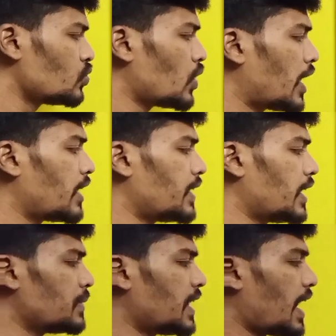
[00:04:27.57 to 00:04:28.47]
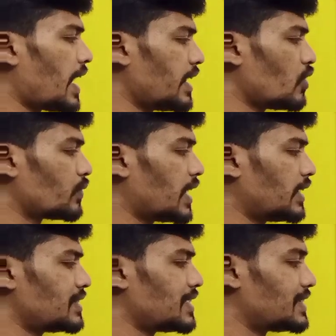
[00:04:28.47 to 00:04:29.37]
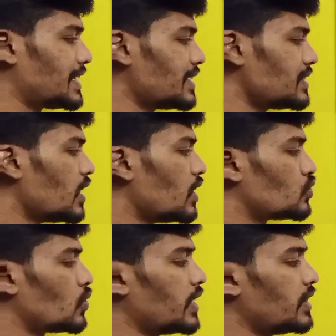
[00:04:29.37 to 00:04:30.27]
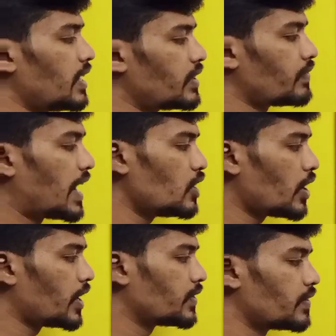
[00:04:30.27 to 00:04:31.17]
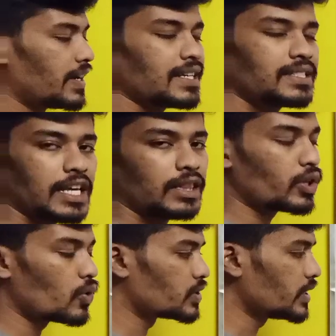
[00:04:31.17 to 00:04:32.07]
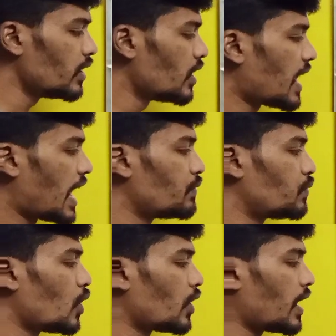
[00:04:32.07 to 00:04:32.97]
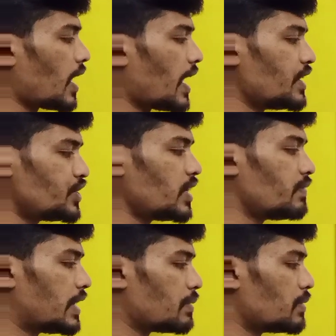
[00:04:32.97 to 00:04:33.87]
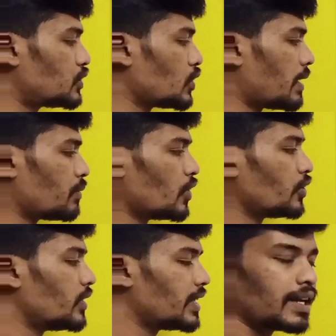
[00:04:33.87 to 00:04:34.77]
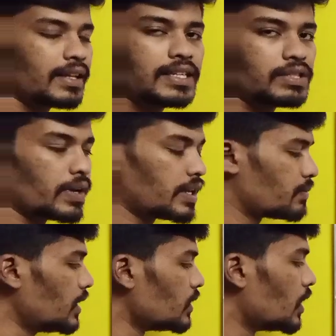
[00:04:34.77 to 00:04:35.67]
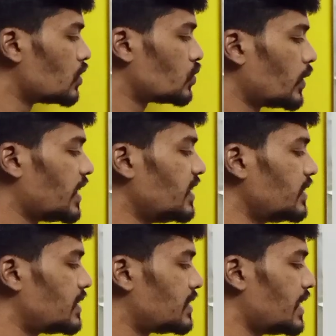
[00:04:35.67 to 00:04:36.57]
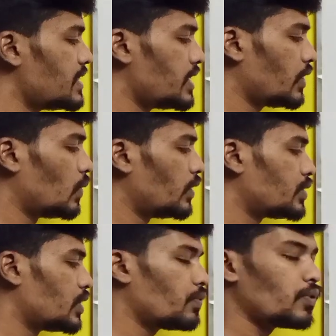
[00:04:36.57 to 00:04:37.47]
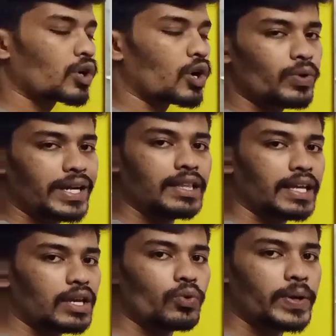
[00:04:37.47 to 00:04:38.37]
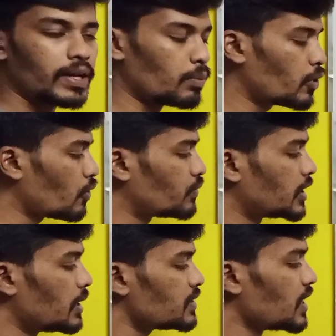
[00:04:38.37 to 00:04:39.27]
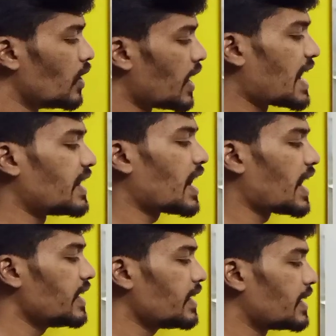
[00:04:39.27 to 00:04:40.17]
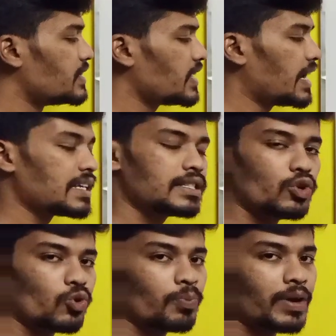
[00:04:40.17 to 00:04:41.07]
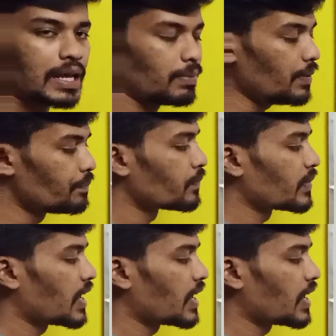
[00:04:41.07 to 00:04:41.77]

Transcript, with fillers: so I have named the array of characters as yes so in that value I have given as 10,000 and for uh, additional variable so I am going to declare this variable so int c is equal to 0 for counting the unique number of terms and i and j as the loop variable